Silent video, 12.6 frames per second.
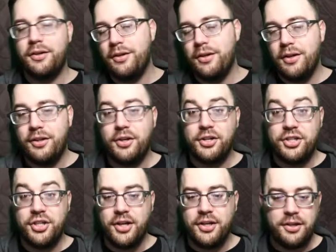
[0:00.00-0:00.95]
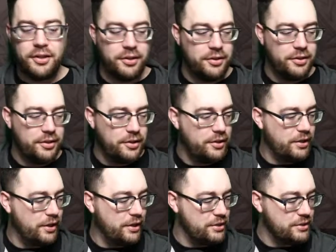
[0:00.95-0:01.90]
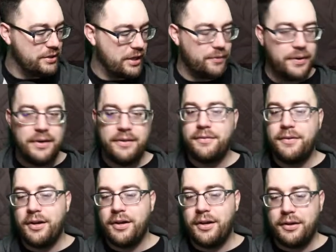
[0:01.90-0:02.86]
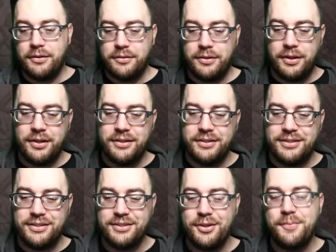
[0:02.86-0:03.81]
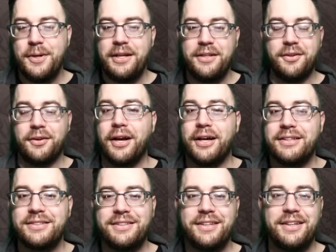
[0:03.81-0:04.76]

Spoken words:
They're Jund. And I just got rid of stupid Ether Gust.